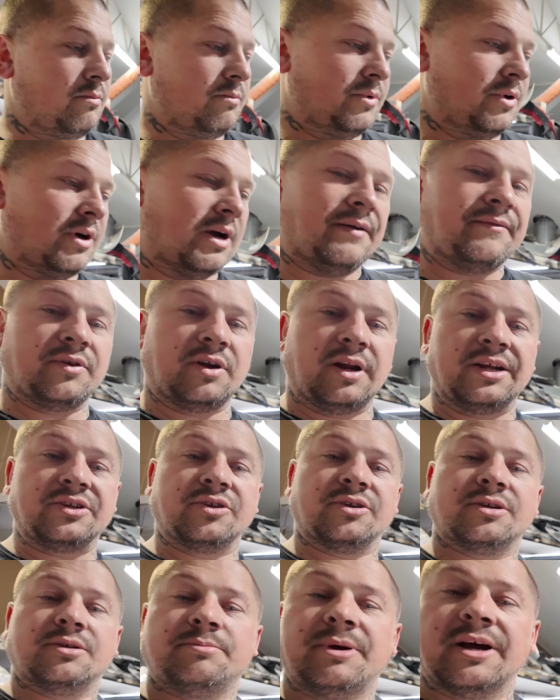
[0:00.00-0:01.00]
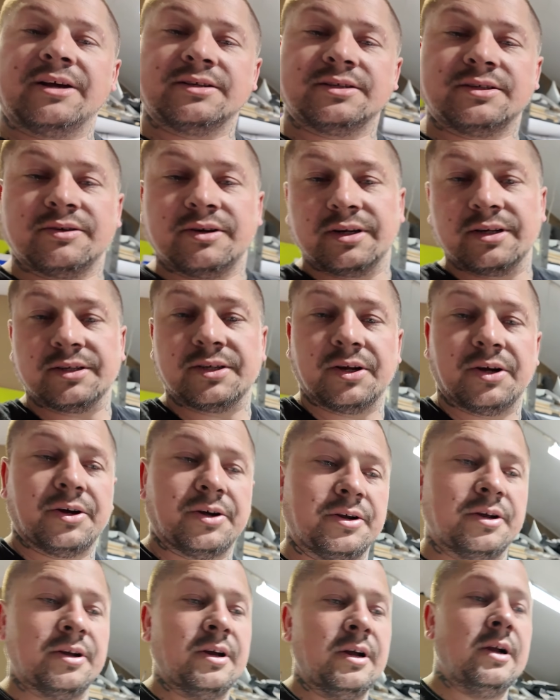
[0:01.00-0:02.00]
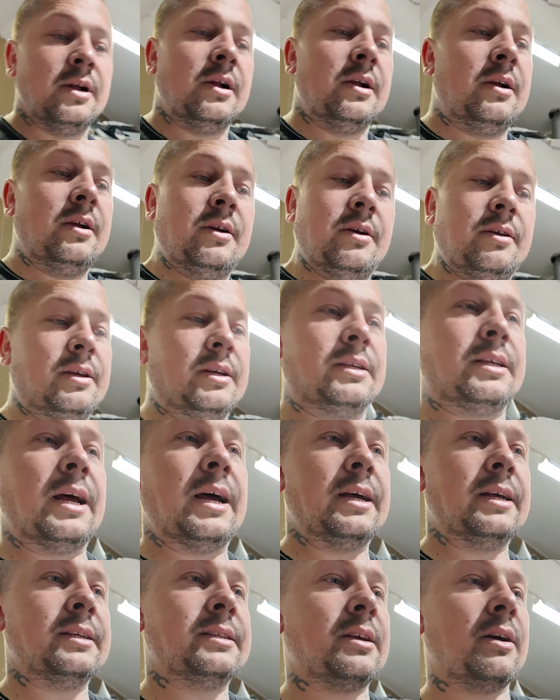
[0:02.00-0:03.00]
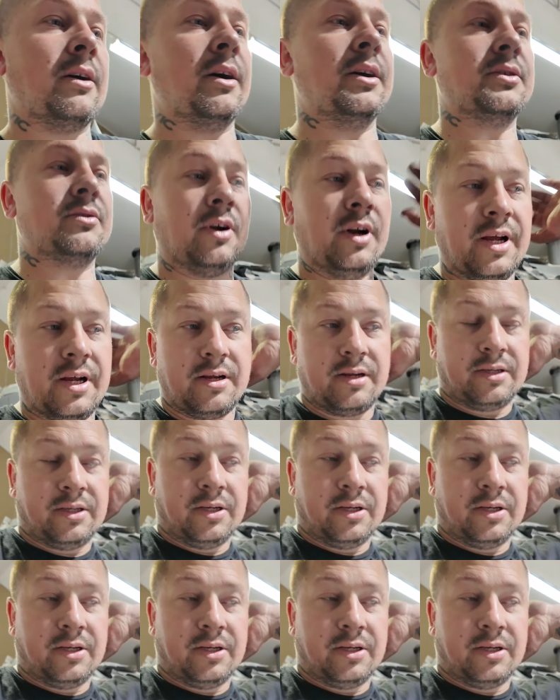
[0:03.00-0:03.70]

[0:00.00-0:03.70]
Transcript: we're not having electric power steering, so this has hydraulic.